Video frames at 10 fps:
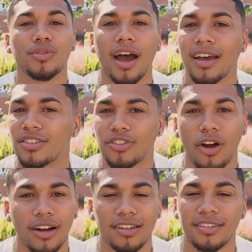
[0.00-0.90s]
you guys
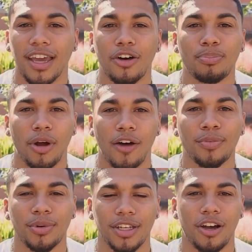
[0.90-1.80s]
start and scale
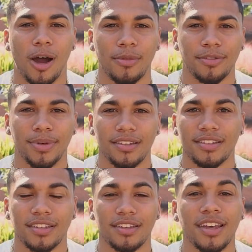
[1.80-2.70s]
profitable e-commerce
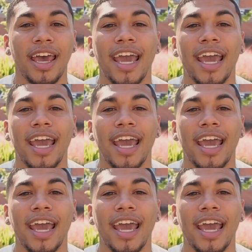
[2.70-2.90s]
businesses.